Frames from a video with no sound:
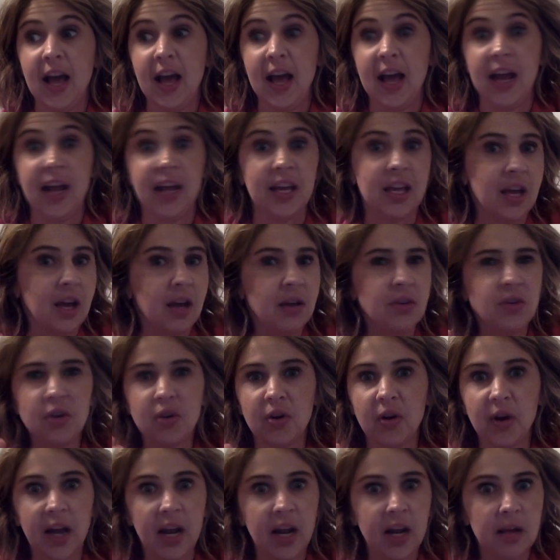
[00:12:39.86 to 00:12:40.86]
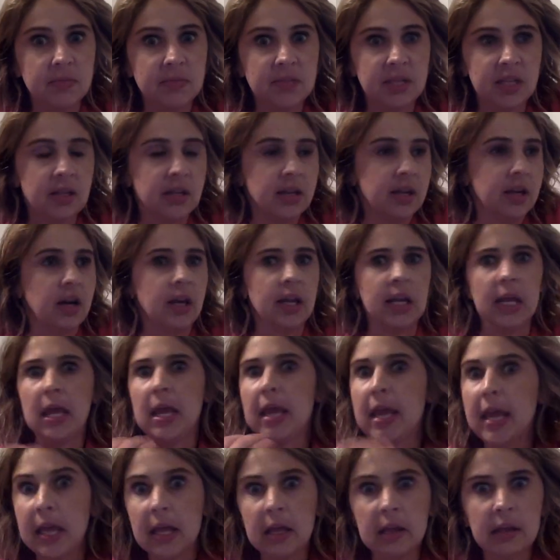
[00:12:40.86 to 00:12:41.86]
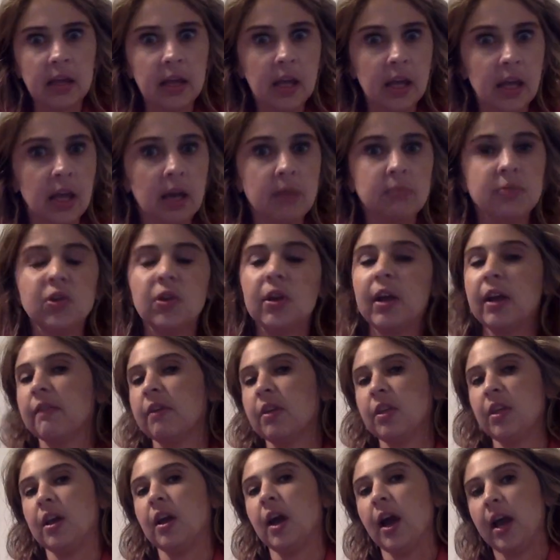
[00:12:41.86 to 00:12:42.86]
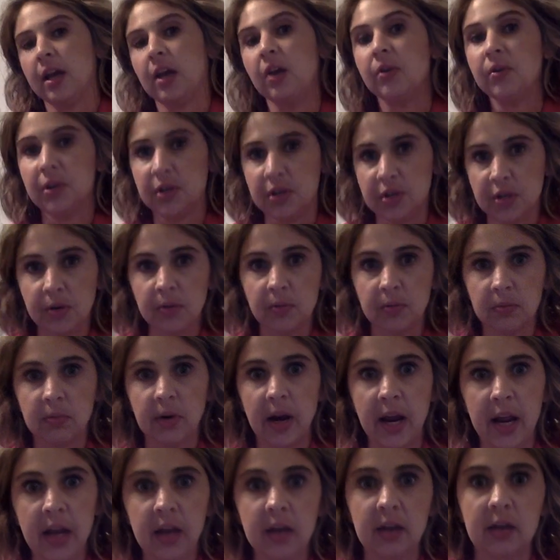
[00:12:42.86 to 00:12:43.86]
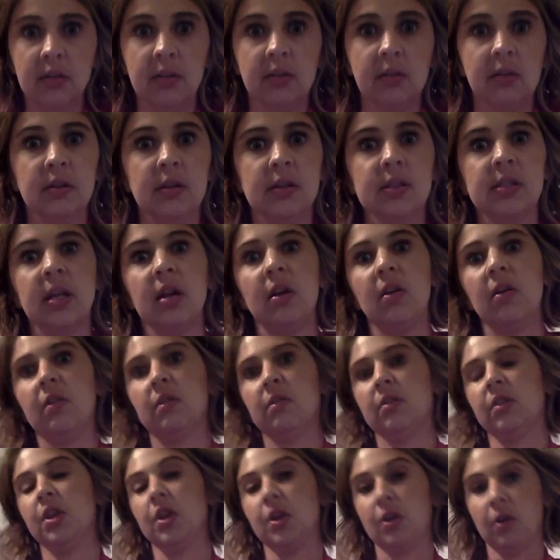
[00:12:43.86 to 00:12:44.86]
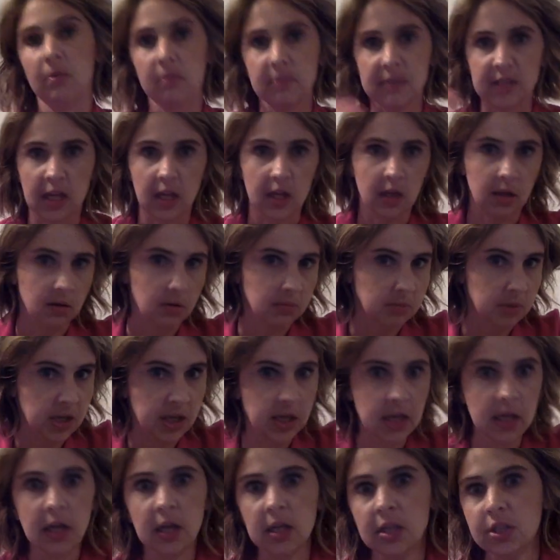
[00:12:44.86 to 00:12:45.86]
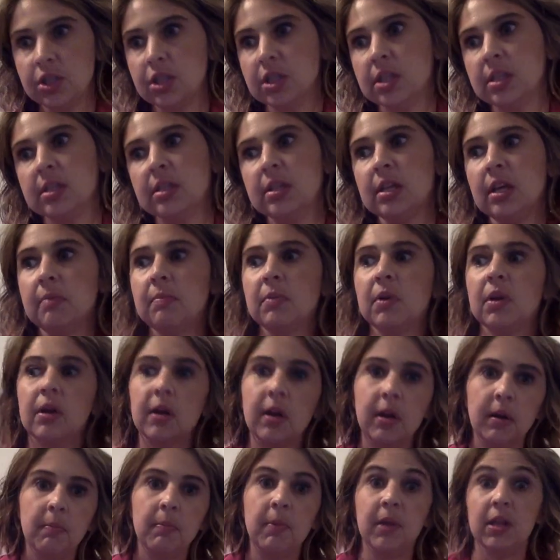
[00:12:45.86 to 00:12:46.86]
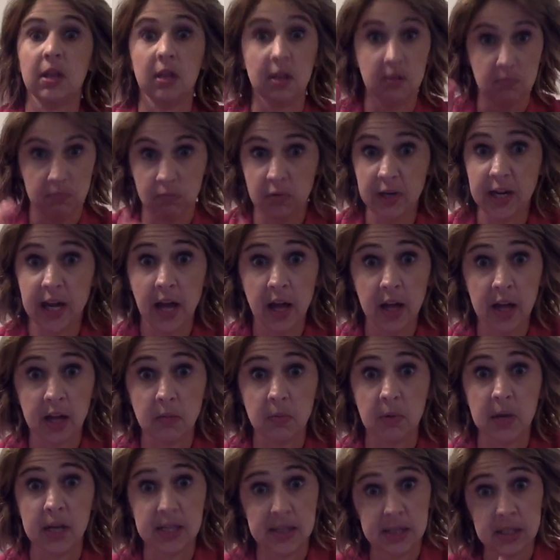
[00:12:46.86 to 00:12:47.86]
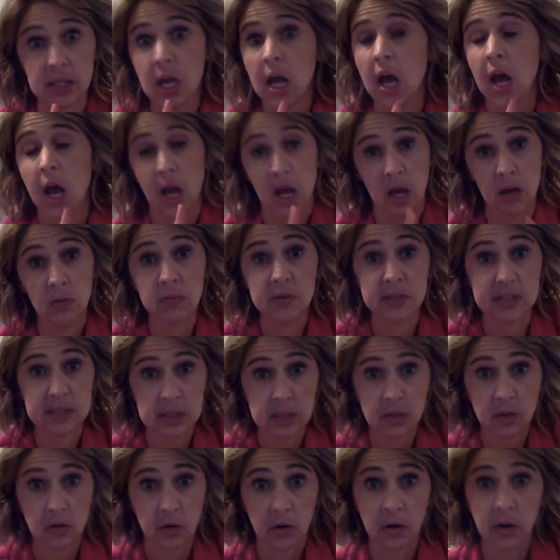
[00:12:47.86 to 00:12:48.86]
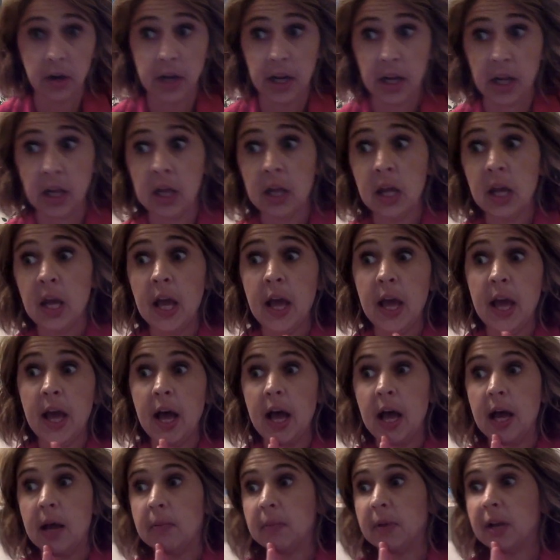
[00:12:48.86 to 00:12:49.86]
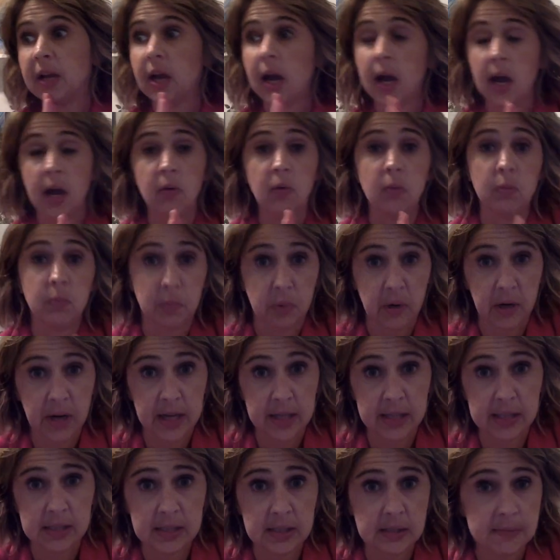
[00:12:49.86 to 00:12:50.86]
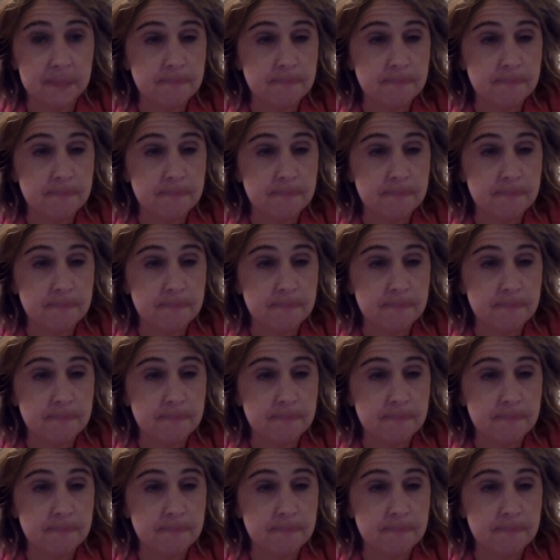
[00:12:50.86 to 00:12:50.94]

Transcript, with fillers: And I kept, you know, and I'm declaring healing. I'm doing everything I know to do, right? Because I don't, you know, I'm saying, I'll be healed in Jesus' name. Blah, blah, blah. But reality was, I was still hurting. I'm like, I will press